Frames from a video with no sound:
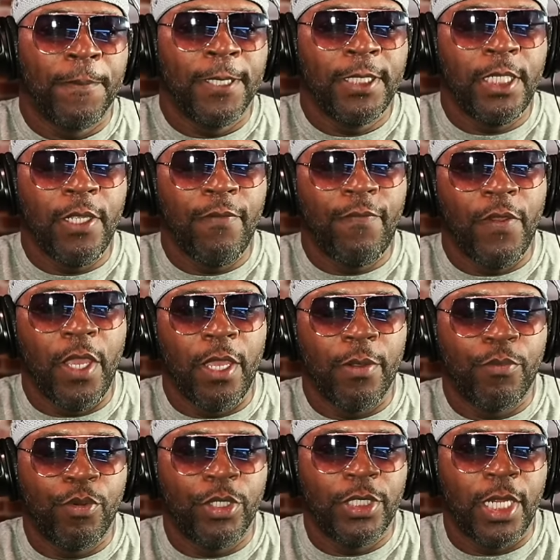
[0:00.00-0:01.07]
T Fit,
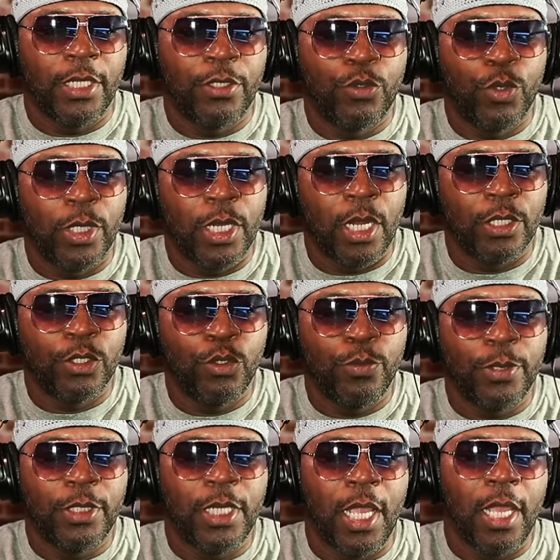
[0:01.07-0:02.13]
appreciate the $20 super
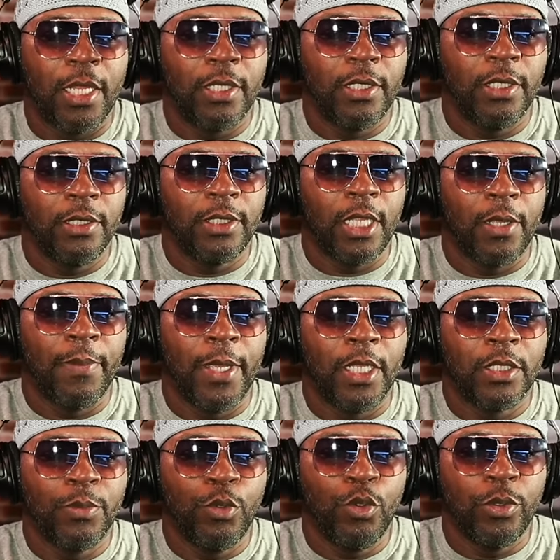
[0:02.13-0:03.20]
chat. T say, man,
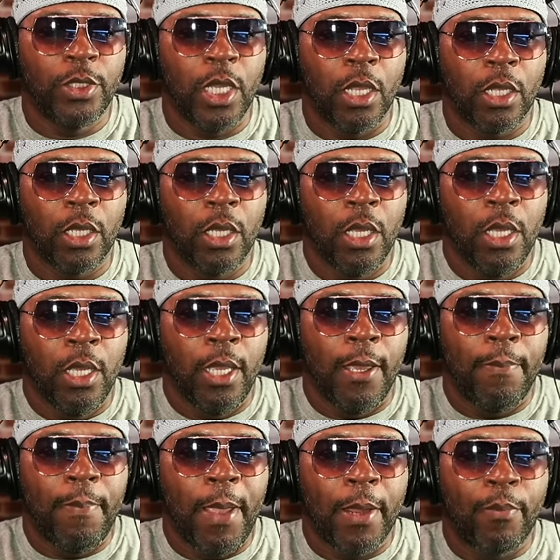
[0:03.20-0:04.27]
smooth talking
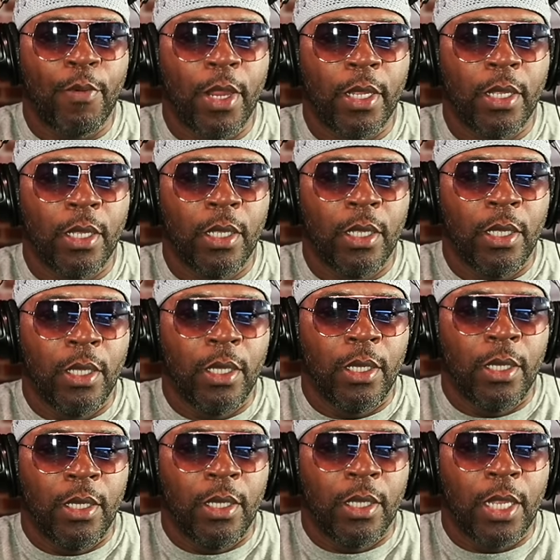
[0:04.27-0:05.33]
and back breaking.
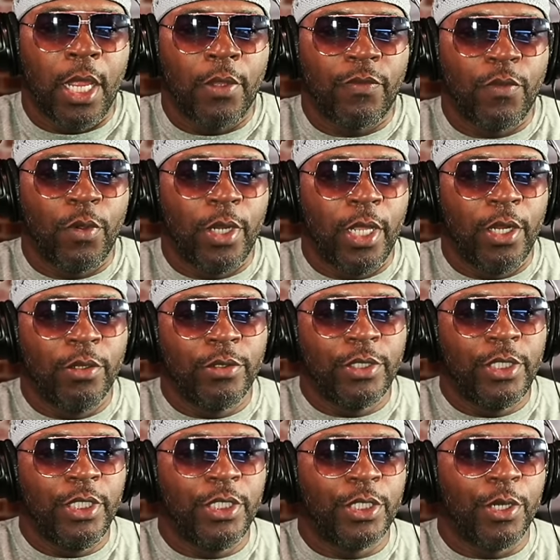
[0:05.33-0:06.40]
Got to throw that on
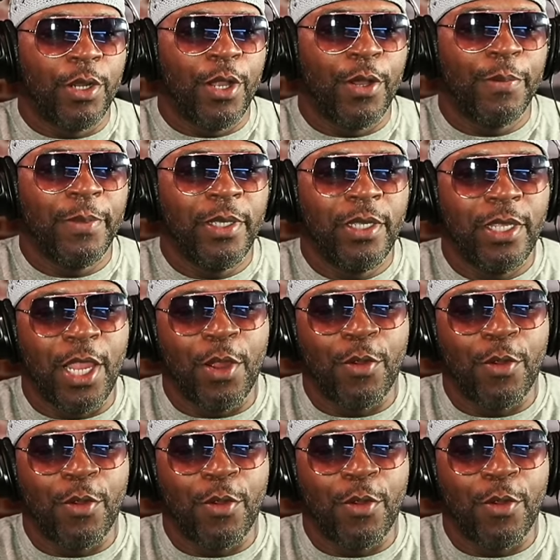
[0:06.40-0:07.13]
t shirt, homie. Yeah,